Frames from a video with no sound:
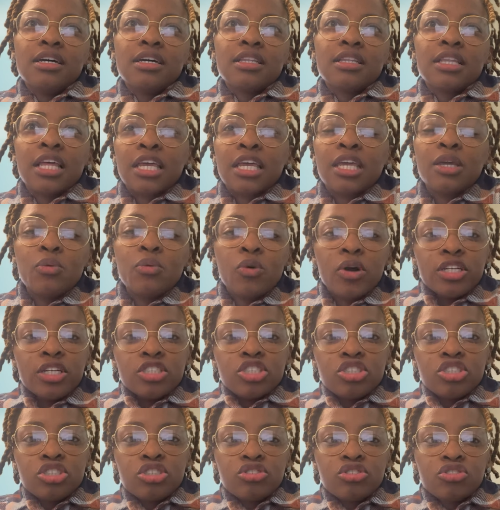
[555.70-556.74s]
like, he wants
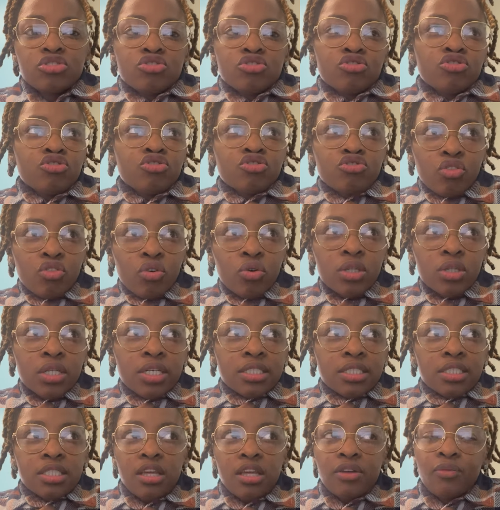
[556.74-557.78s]
his sh- stroller
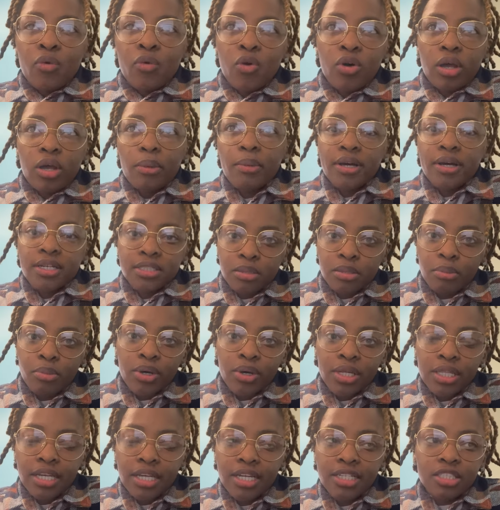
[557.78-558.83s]
instead of walking because the
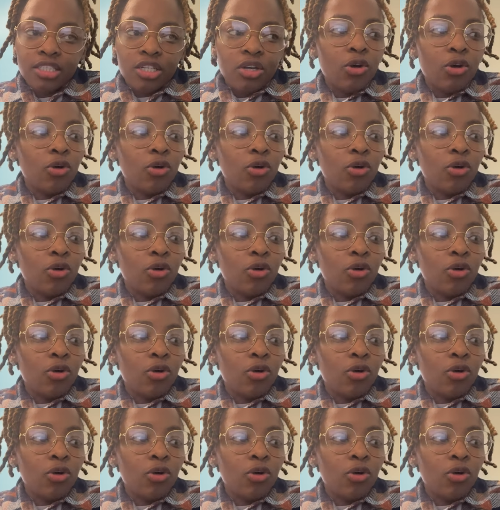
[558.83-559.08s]
boy lazy.